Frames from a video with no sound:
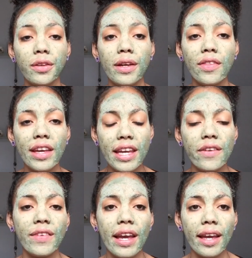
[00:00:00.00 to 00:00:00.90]
do in the
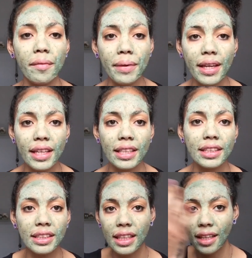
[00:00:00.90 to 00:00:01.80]
evening,
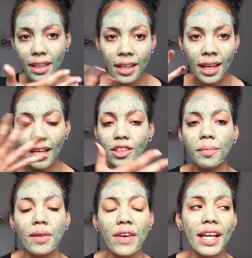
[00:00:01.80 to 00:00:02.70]
because it's
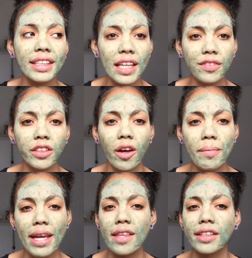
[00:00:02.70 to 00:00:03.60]
on my face even though
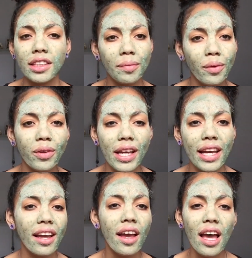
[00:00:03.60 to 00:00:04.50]
I'm making this in the
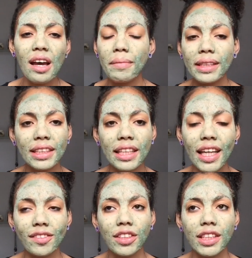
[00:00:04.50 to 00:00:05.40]
morning. My
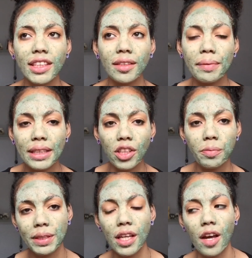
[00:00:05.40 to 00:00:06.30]
skincare routine is a bit
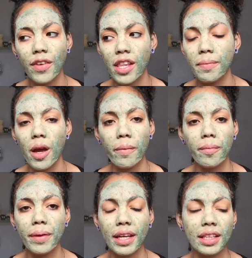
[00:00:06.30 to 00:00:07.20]
topsy-turvy at the
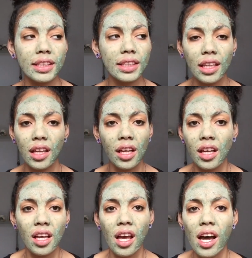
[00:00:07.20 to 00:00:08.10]
moment because,
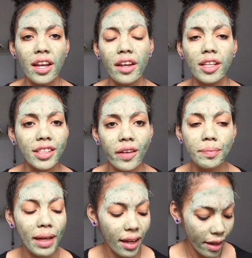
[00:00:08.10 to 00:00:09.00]
I don't know, so
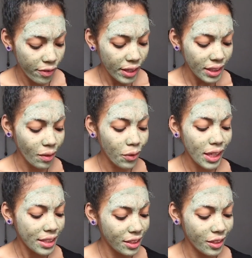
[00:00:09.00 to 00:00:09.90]
is my life. So
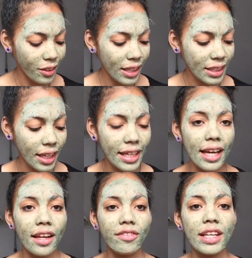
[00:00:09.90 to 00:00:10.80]
what I do is I
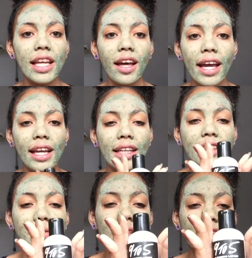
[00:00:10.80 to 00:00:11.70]
get a really light
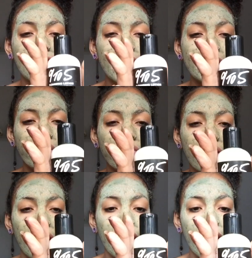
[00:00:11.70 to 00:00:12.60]
cleanser, which is 9 to
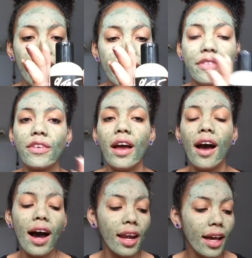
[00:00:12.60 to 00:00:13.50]
5.
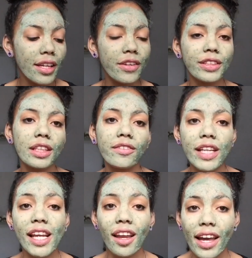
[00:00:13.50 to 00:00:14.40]
I like using a
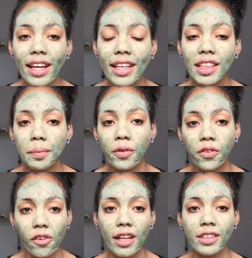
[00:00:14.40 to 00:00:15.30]
really light cleanser
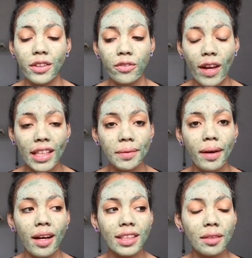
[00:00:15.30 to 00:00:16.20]
before I do a face
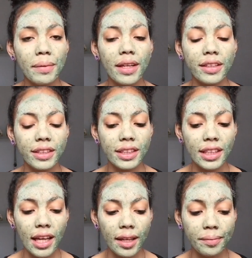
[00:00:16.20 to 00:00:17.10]
mask
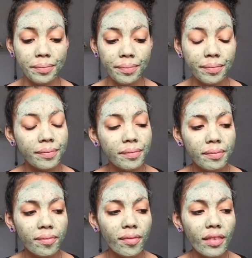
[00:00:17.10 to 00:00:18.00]
because
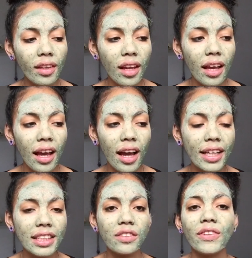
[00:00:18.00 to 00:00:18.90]

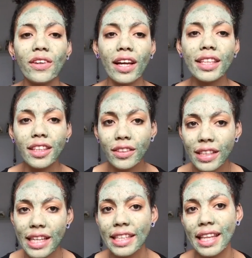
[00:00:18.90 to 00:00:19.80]
I just feel like I
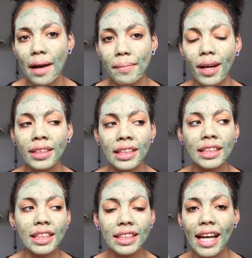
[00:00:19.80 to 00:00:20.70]
don't need that much, and
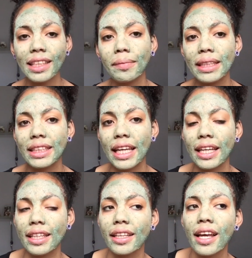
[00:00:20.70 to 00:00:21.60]
it just gets my
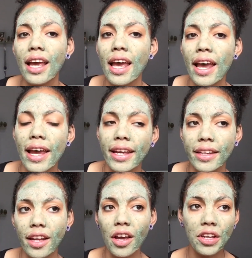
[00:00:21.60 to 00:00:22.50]
skin
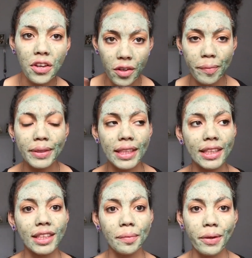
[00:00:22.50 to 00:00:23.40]
in a good
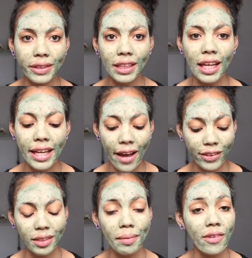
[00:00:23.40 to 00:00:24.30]
position to put something
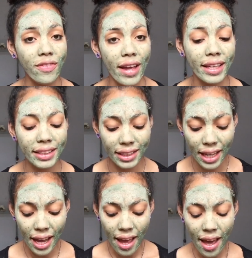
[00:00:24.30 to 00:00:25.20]
else on my face.
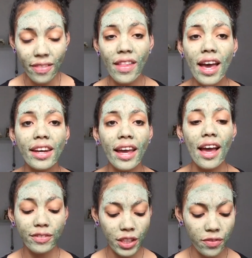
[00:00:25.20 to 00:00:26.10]
And then I
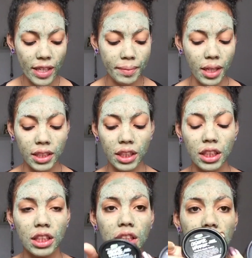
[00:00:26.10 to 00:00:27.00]
have two face
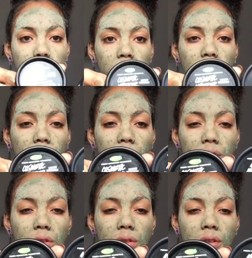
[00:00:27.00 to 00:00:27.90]
masks.
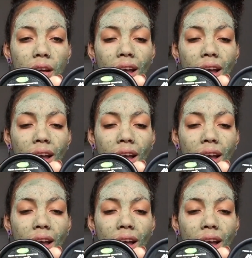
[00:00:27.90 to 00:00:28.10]
Woo!